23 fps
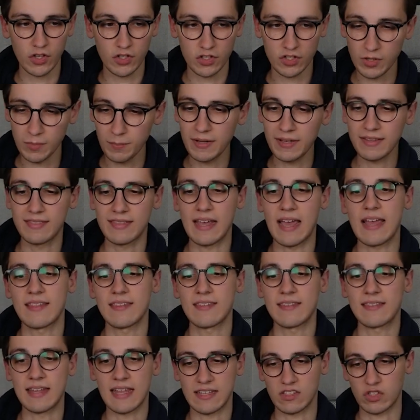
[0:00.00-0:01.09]
Submit that,
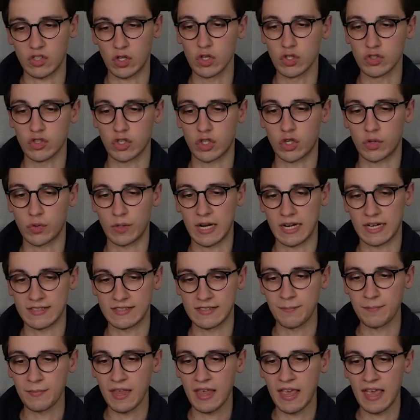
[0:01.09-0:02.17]
that's also
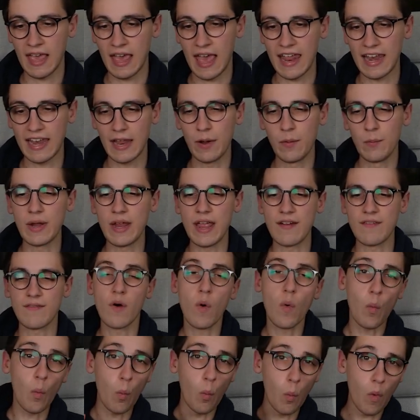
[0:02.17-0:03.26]
correct. And then we have
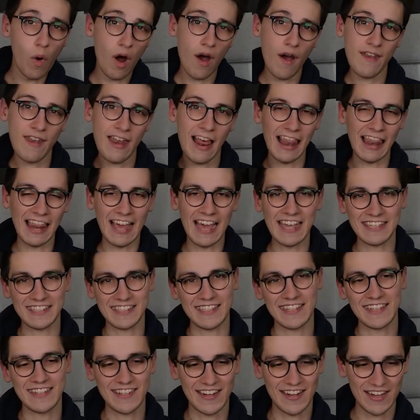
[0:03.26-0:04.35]
one
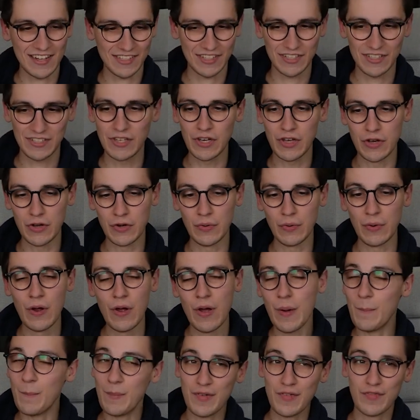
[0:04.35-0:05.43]
last task to do
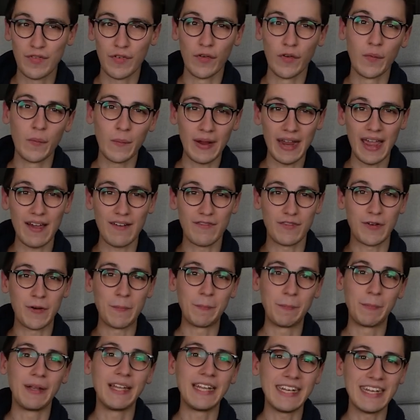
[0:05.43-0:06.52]
before we have
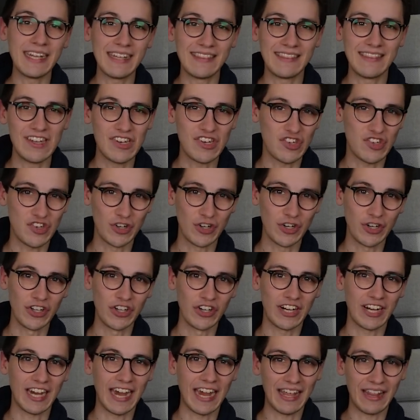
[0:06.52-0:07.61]
completed this
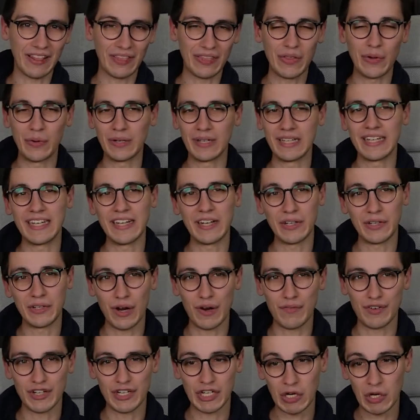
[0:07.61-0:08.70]
Sherlock and totally
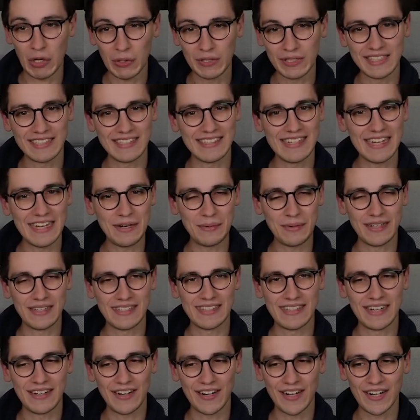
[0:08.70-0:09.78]
uncovered all the secrets
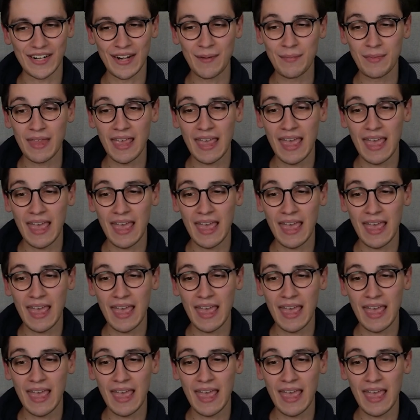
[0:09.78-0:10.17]
there are.